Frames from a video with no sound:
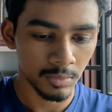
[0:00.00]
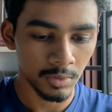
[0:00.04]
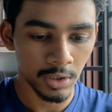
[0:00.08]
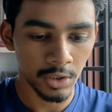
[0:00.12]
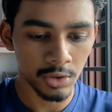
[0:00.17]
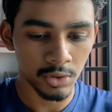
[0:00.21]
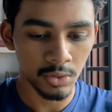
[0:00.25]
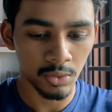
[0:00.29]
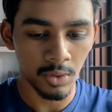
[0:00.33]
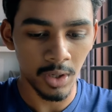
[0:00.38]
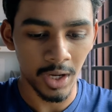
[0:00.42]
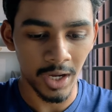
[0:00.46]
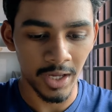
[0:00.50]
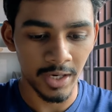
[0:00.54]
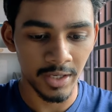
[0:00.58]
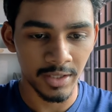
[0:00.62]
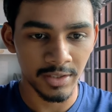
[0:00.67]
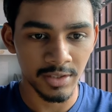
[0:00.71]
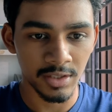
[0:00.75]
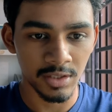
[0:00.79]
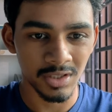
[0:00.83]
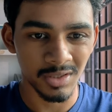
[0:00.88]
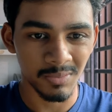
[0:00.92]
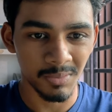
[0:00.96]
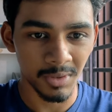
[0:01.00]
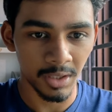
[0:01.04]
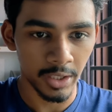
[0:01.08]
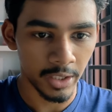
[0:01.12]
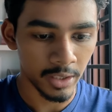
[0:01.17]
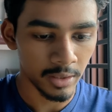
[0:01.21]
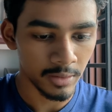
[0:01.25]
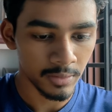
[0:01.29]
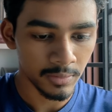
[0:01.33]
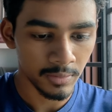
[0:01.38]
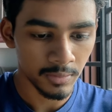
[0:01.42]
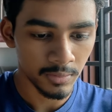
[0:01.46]
Let's do hiring system
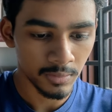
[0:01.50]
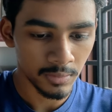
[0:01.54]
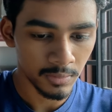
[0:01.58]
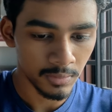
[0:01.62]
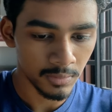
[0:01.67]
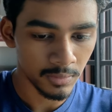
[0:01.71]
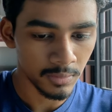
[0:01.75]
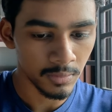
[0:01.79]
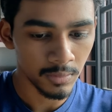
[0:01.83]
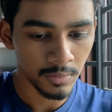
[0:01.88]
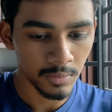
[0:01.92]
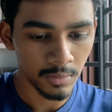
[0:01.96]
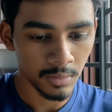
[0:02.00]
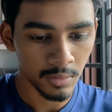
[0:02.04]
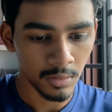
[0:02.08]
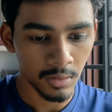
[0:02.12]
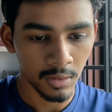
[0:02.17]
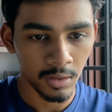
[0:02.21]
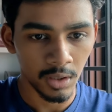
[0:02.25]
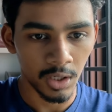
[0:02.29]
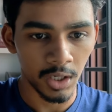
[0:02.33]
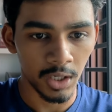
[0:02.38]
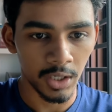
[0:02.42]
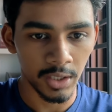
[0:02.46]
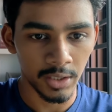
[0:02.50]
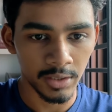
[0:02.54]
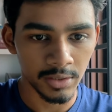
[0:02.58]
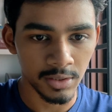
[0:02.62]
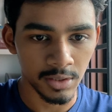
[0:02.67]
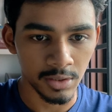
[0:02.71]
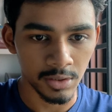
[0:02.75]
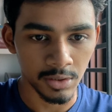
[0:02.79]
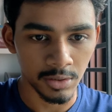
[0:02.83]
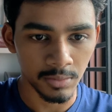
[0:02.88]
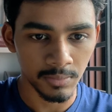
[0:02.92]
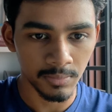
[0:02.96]
again. Hiring
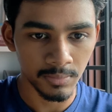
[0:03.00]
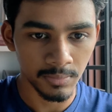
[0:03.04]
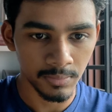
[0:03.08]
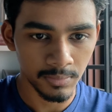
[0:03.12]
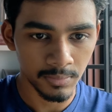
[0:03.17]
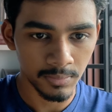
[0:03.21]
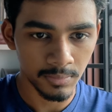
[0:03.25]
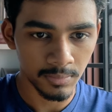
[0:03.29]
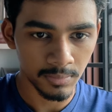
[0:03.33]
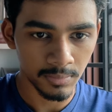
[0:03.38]
system.